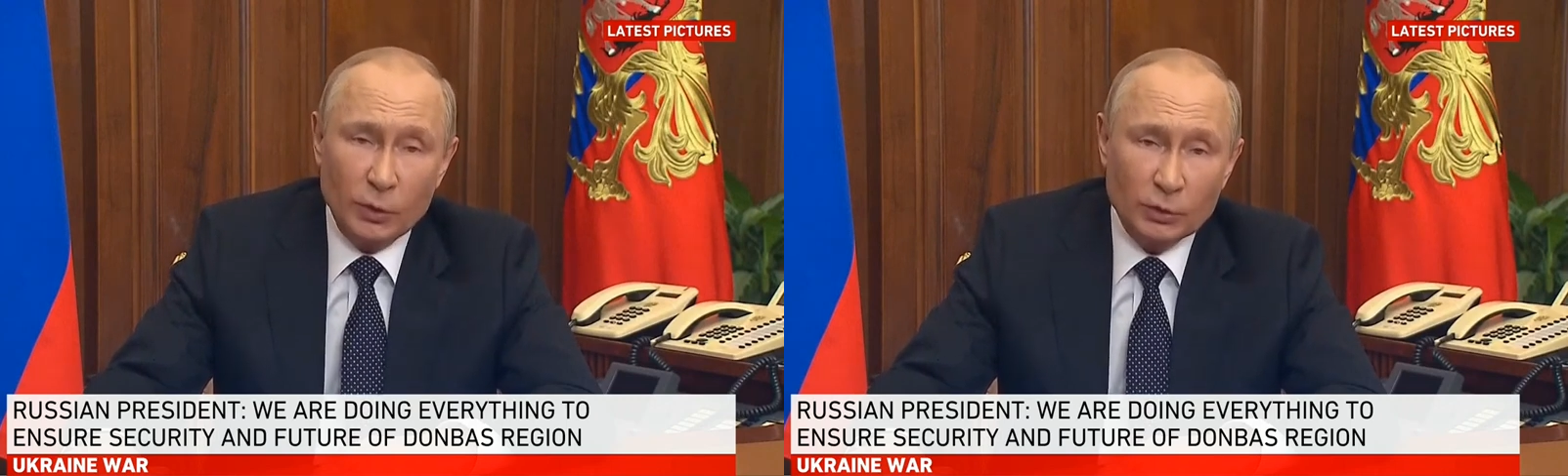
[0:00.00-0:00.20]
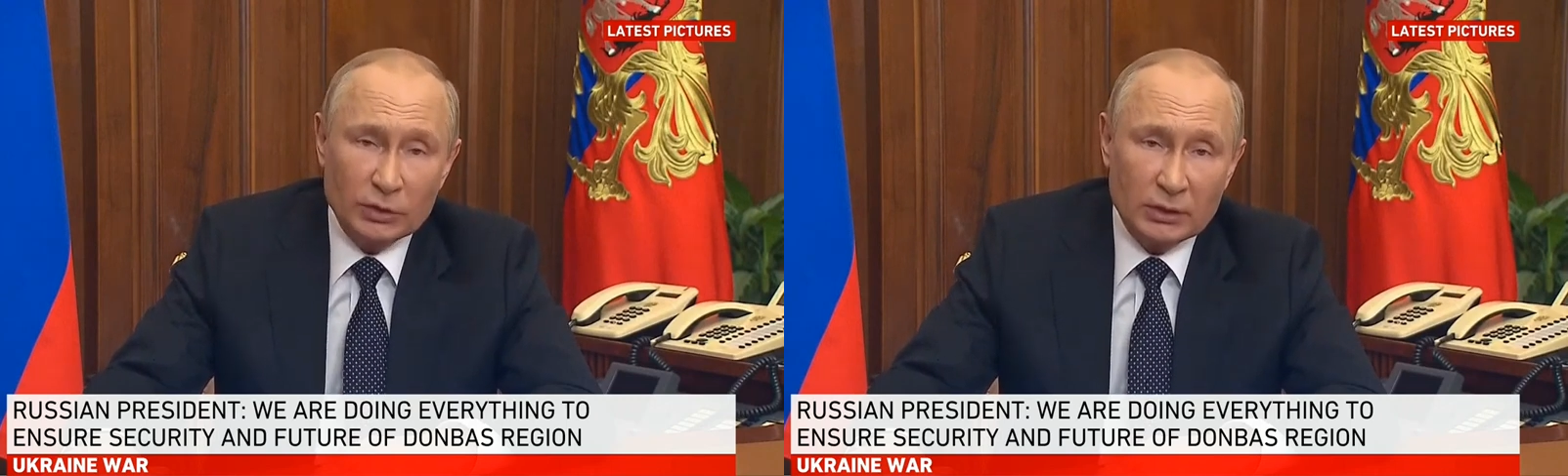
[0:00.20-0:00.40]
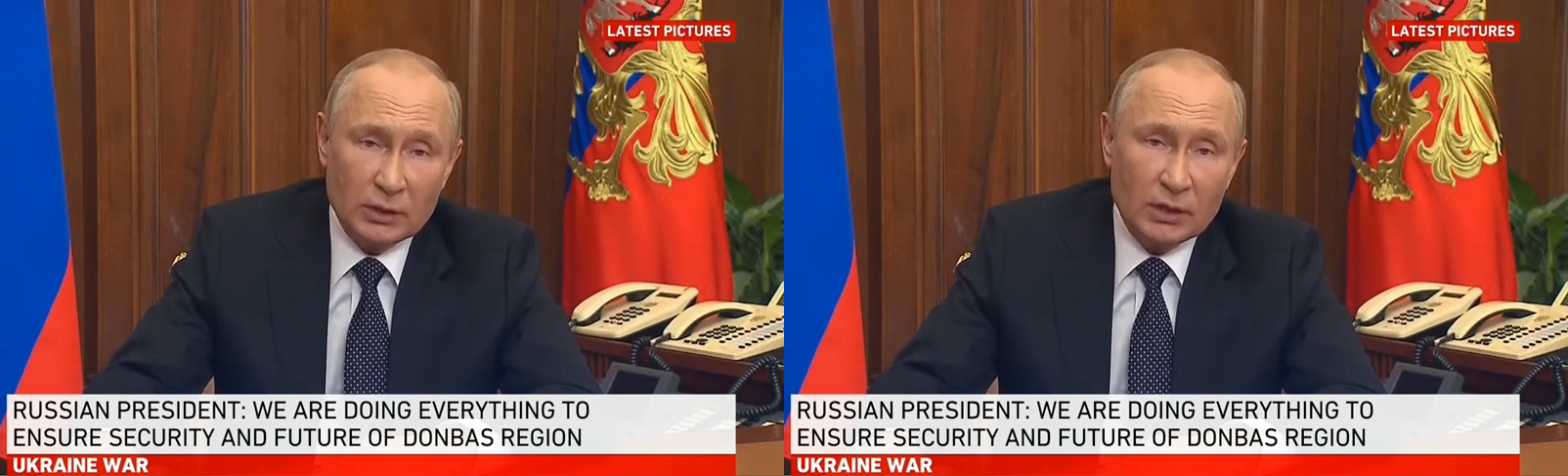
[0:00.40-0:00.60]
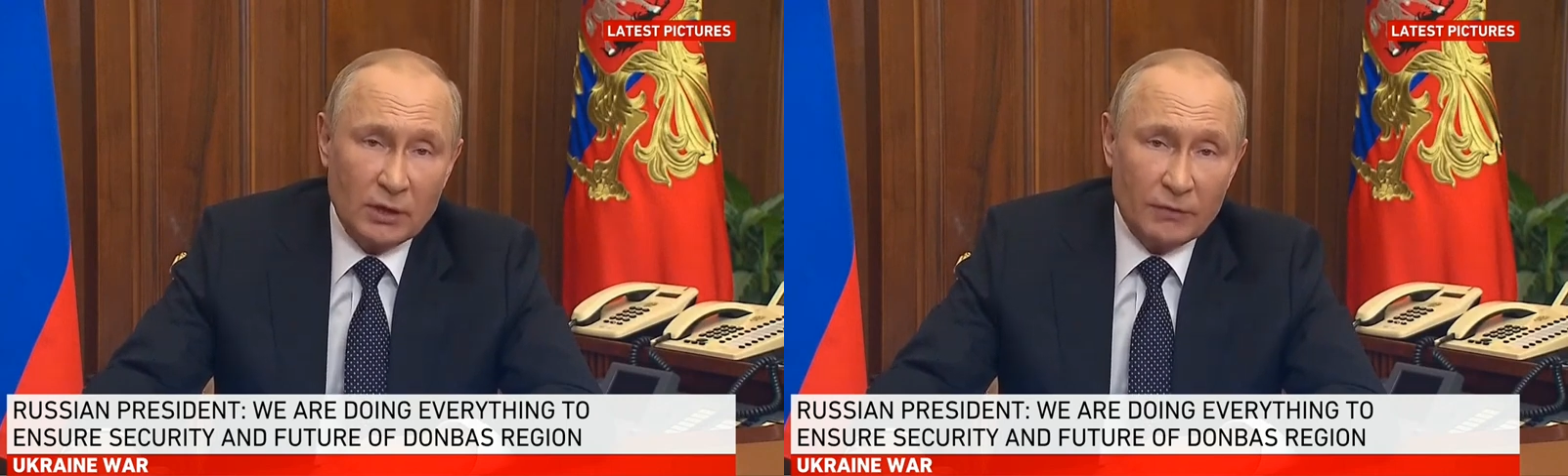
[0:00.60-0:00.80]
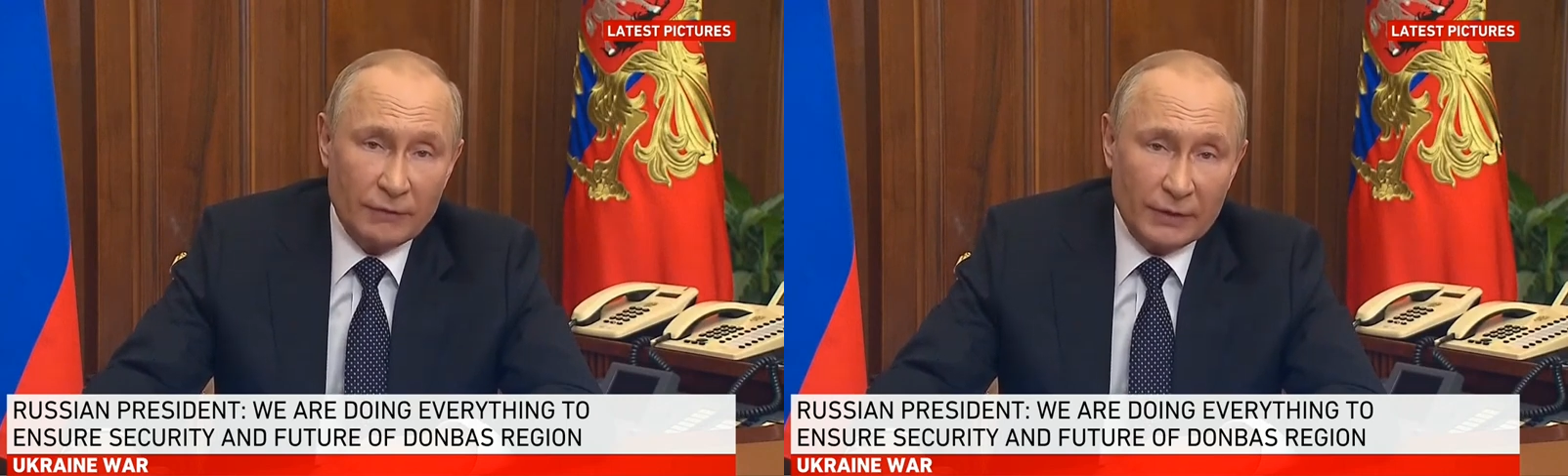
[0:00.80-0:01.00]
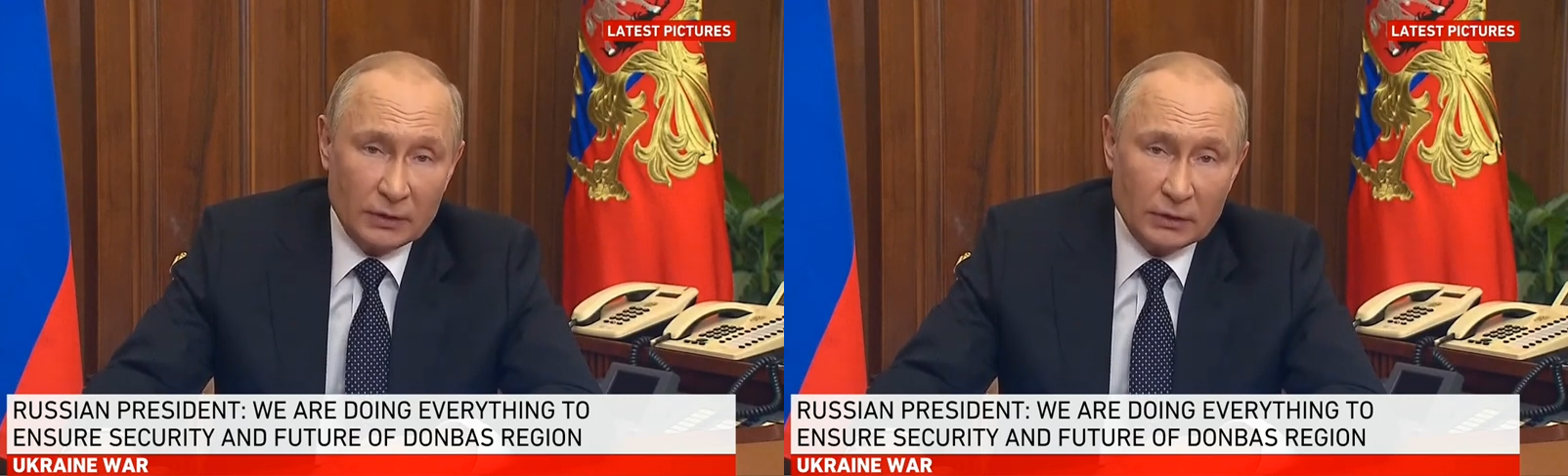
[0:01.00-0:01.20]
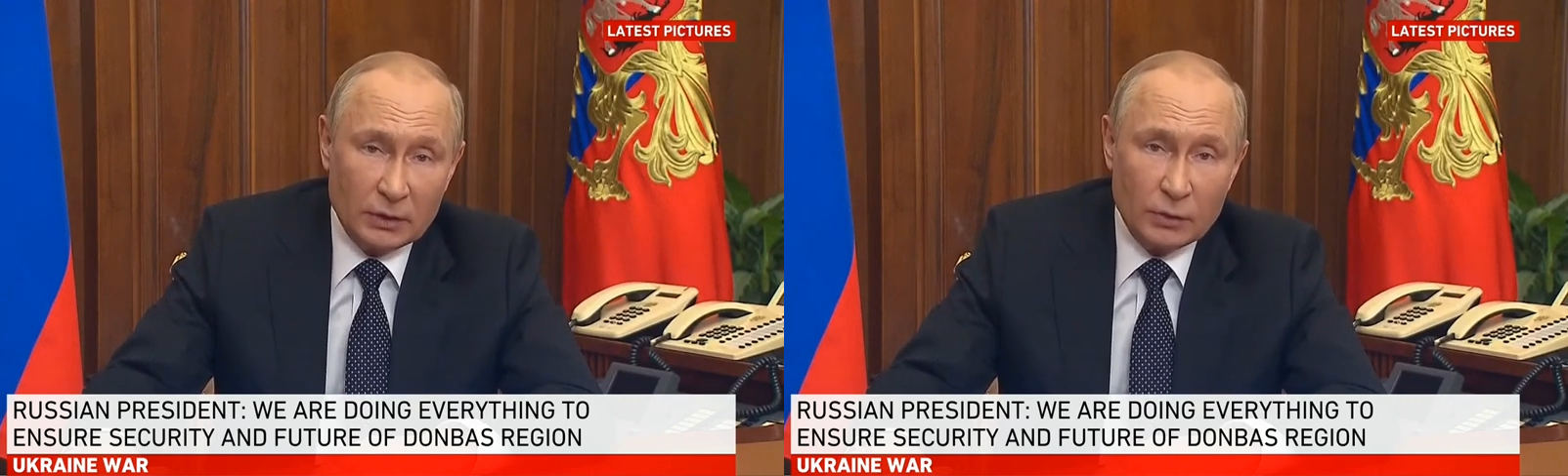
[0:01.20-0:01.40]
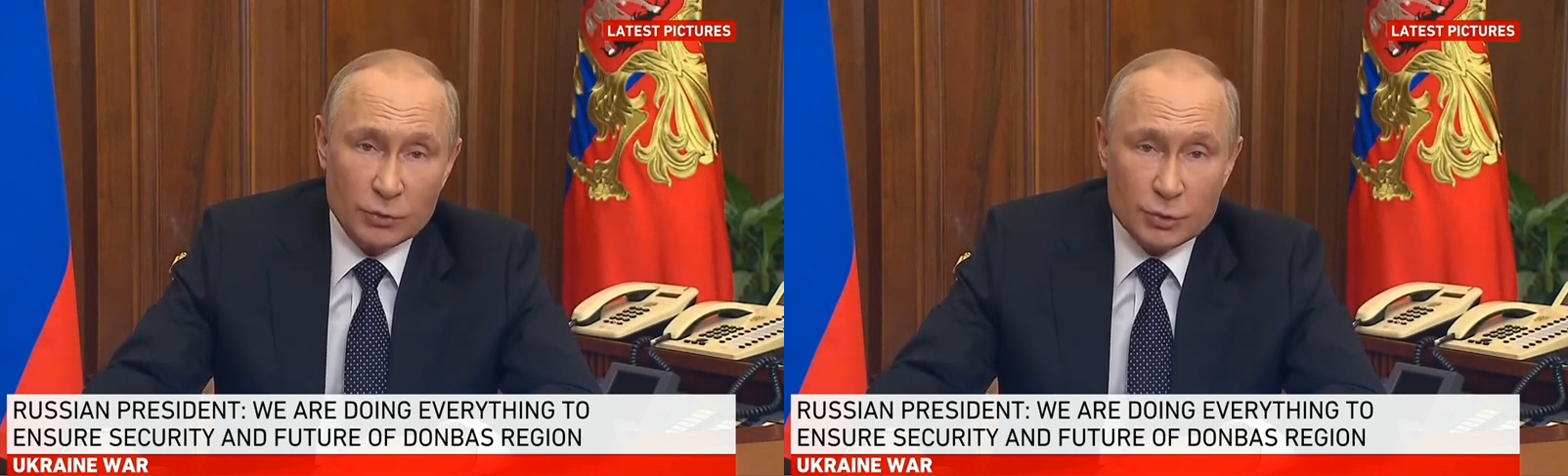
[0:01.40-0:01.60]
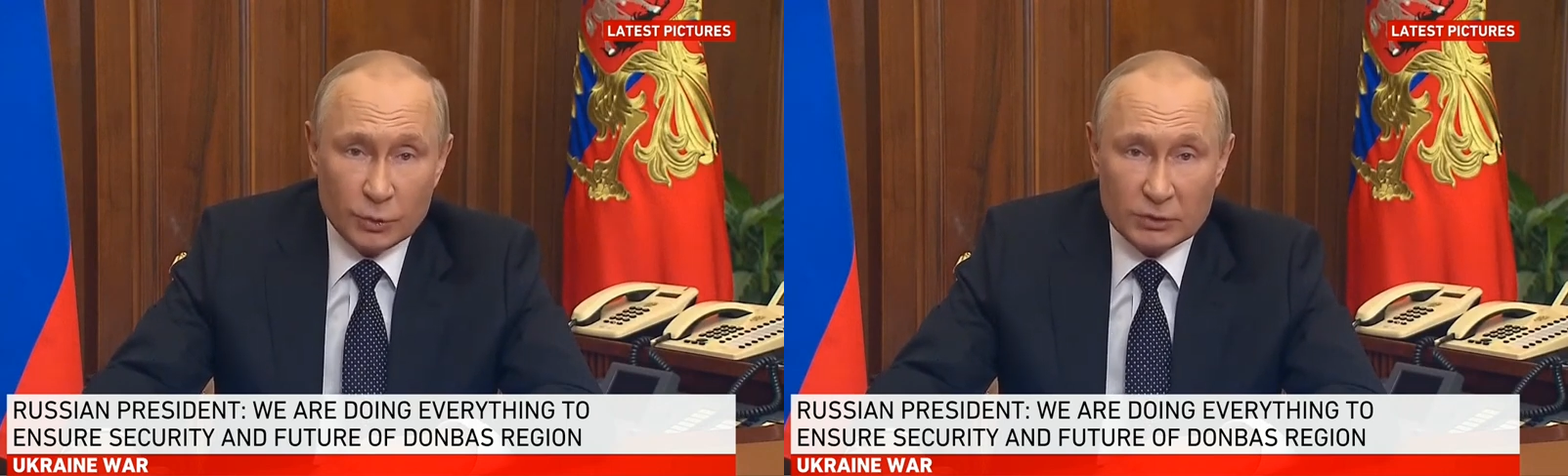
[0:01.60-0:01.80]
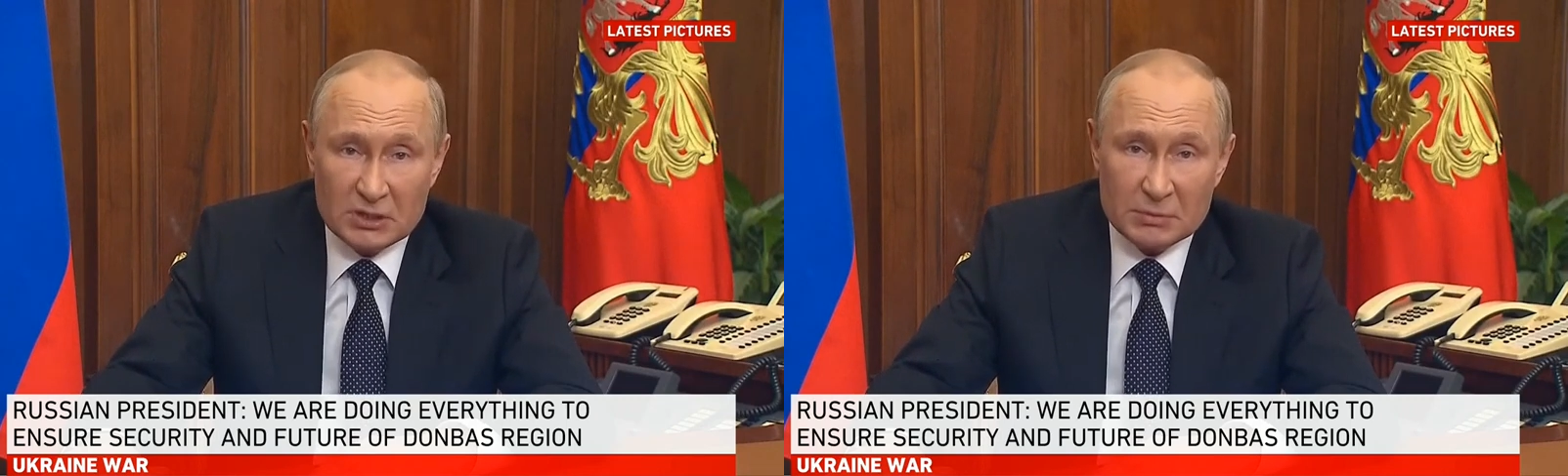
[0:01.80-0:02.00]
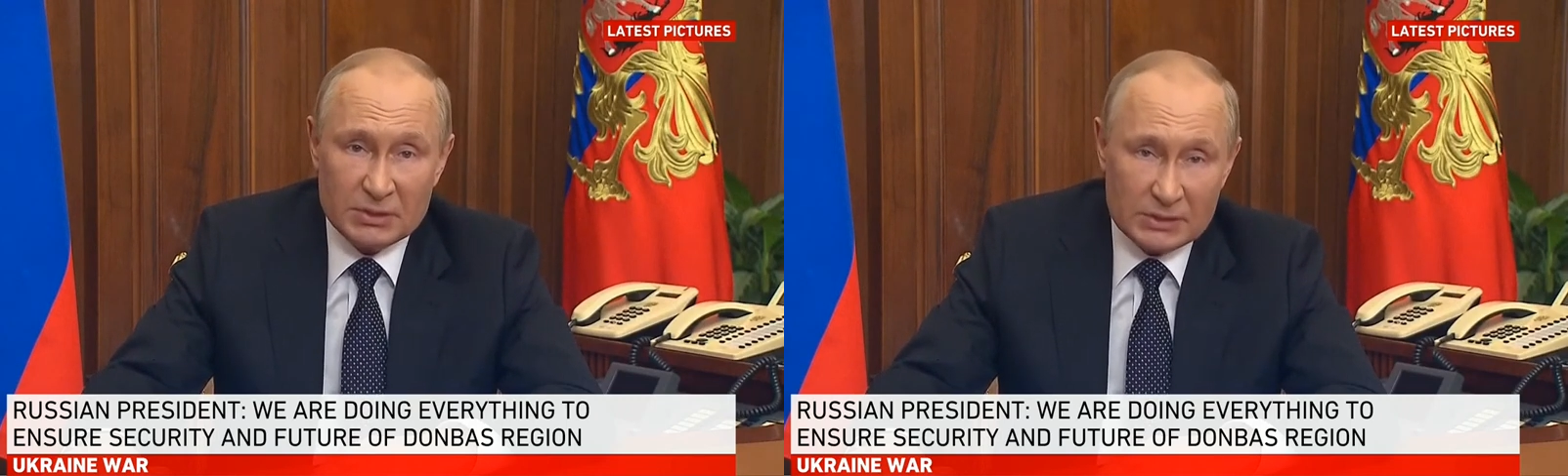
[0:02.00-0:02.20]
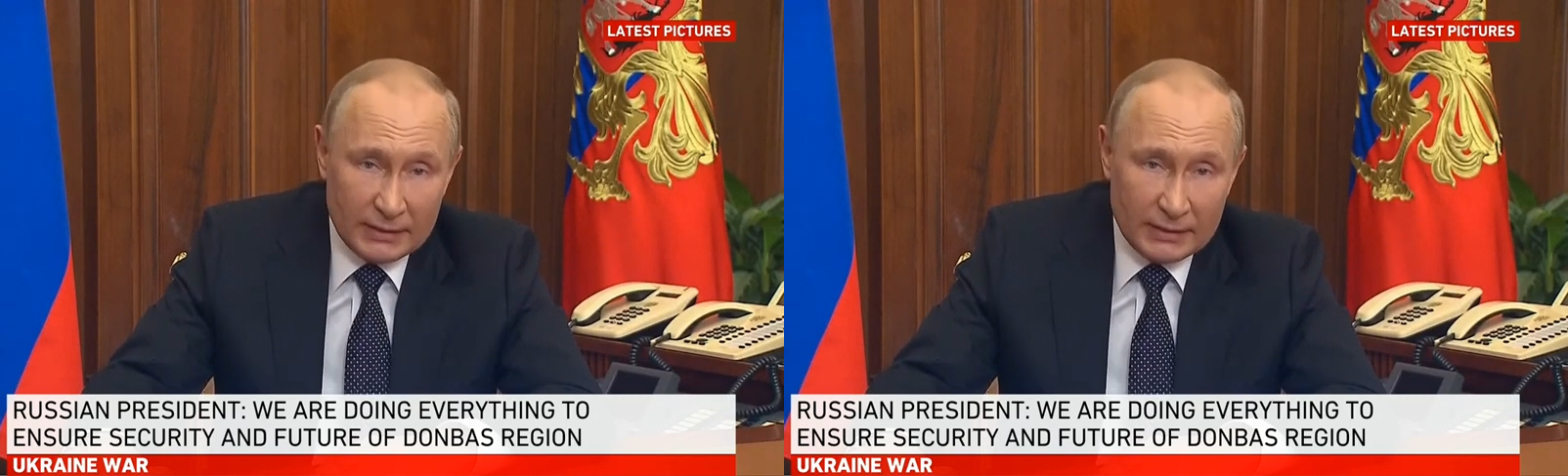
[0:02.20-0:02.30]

out armed